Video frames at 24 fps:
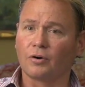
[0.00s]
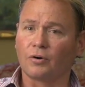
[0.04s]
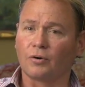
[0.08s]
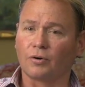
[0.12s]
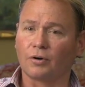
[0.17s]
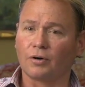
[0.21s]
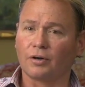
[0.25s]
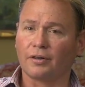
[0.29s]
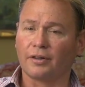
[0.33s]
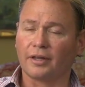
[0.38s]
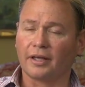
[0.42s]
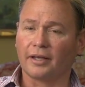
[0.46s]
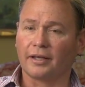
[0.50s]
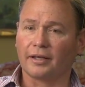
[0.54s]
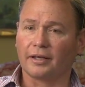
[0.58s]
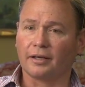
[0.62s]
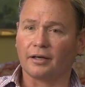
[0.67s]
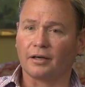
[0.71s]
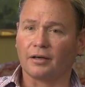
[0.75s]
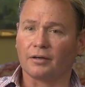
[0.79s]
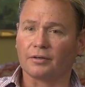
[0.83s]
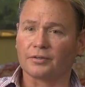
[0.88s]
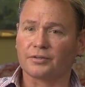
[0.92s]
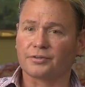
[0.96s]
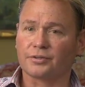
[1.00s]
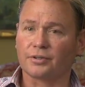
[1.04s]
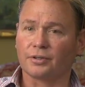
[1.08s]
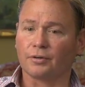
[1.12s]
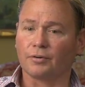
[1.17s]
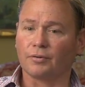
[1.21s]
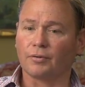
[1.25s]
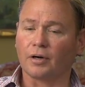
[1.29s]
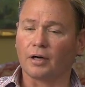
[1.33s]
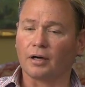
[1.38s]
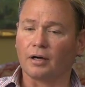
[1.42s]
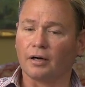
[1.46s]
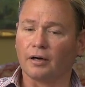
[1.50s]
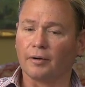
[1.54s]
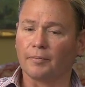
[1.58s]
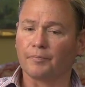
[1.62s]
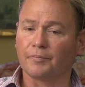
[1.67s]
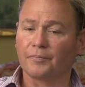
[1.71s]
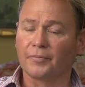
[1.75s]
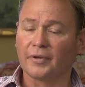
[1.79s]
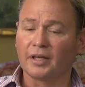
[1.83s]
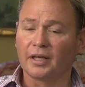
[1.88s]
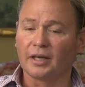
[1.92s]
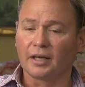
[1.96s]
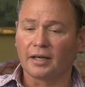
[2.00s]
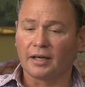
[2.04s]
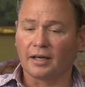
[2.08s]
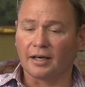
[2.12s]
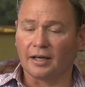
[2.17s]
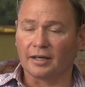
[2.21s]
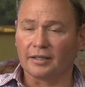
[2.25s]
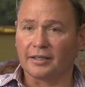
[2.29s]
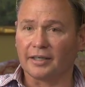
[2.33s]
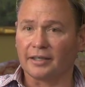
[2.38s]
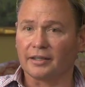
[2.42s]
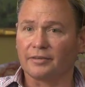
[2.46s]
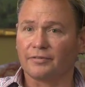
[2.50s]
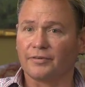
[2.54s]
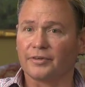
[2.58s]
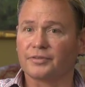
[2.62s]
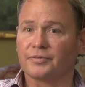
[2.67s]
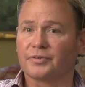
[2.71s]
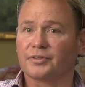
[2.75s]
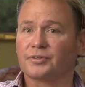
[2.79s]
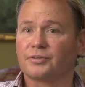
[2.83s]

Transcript: or they can also contact the Friends of